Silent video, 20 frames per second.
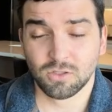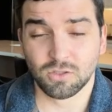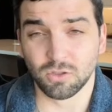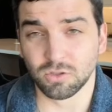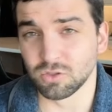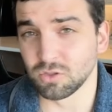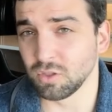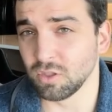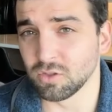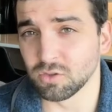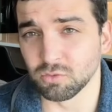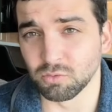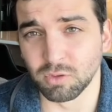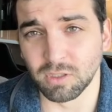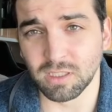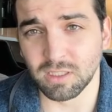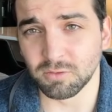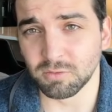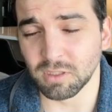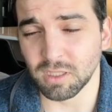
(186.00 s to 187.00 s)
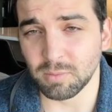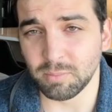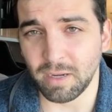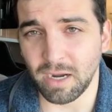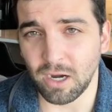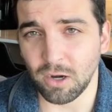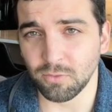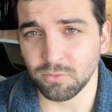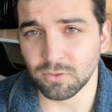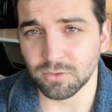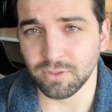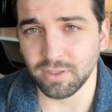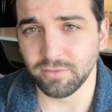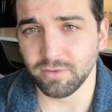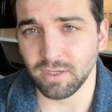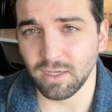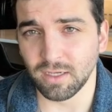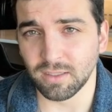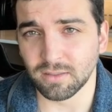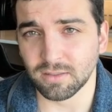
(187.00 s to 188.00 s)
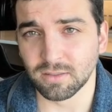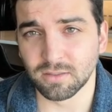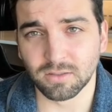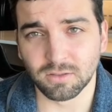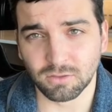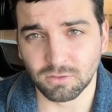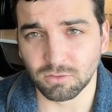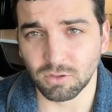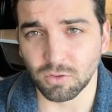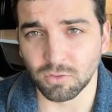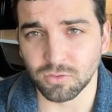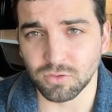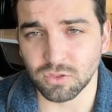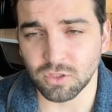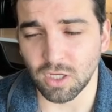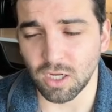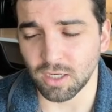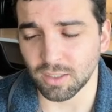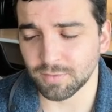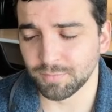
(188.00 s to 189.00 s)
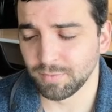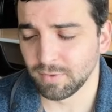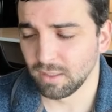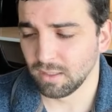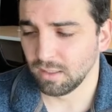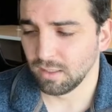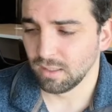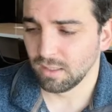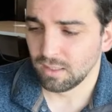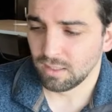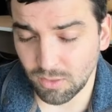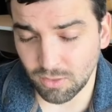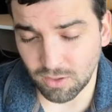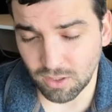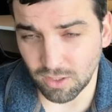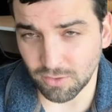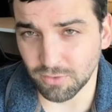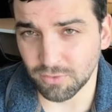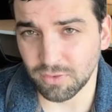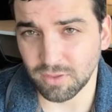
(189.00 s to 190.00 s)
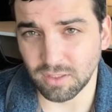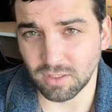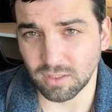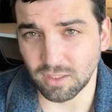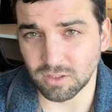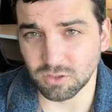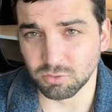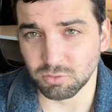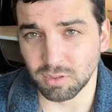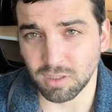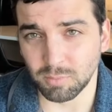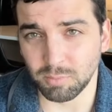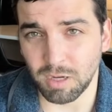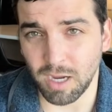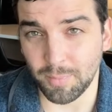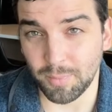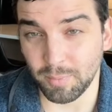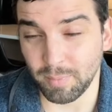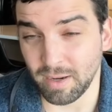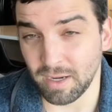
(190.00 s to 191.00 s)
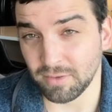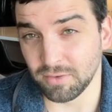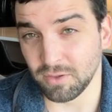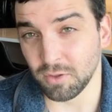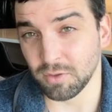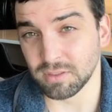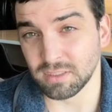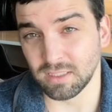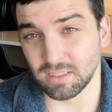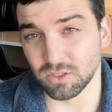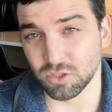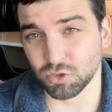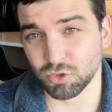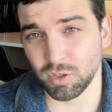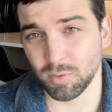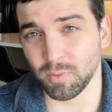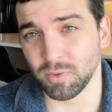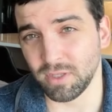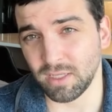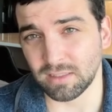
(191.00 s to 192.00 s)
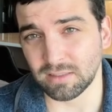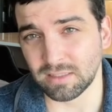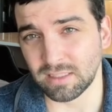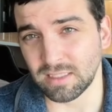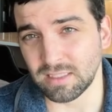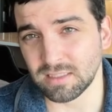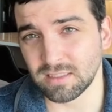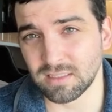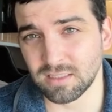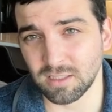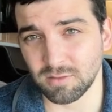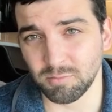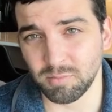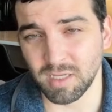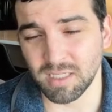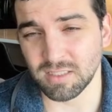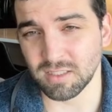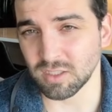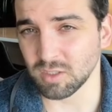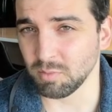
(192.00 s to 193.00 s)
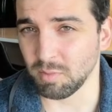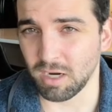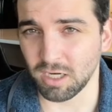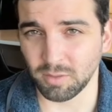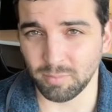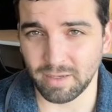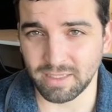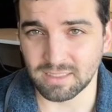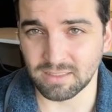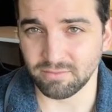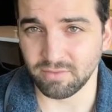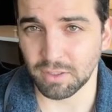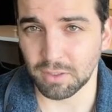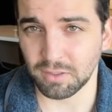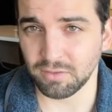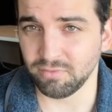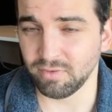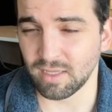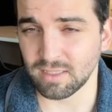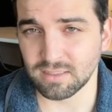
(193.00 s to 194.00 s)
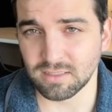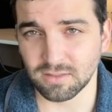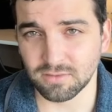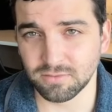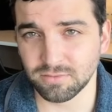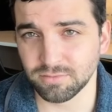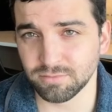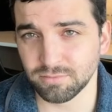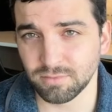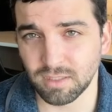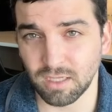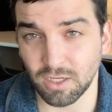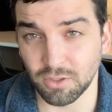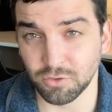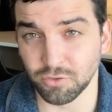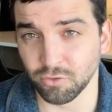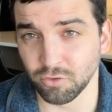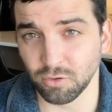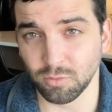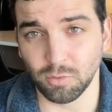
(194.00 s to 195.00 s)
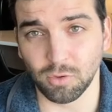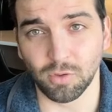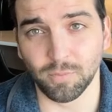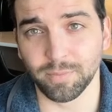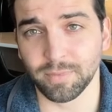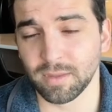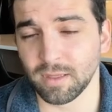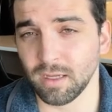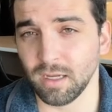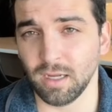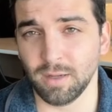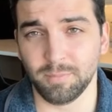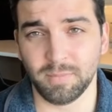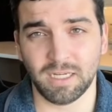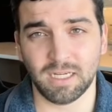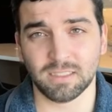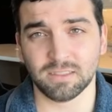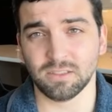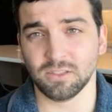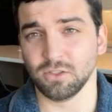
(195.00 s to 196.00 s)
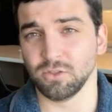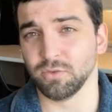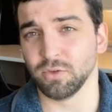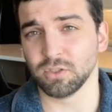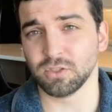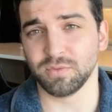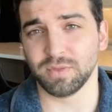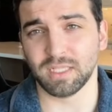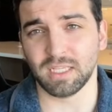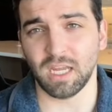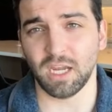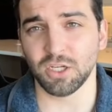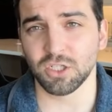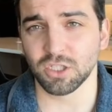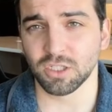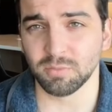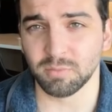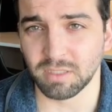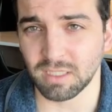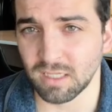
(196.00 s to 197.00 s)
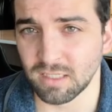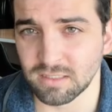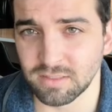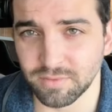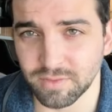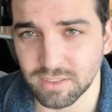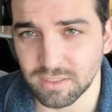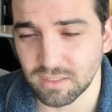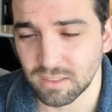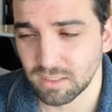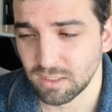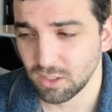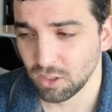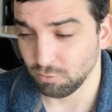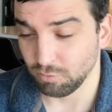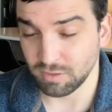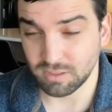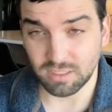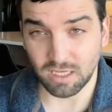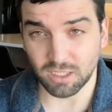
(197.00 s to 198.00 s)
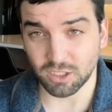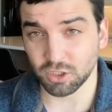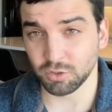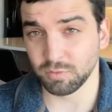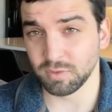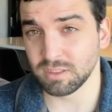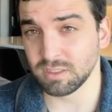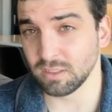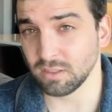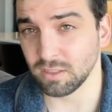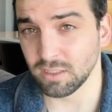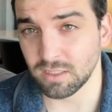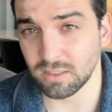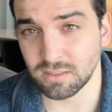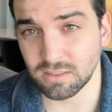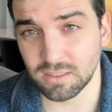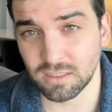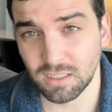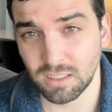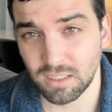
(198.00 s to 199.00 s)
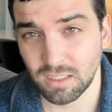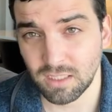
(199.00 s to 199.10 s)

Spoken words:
So it's a really, really powerful dividend growth stock. The other thing that's really popular about it, though, is that its triple net lease business model makes it very defensive and durable because of the diversification, because of its recession resilience,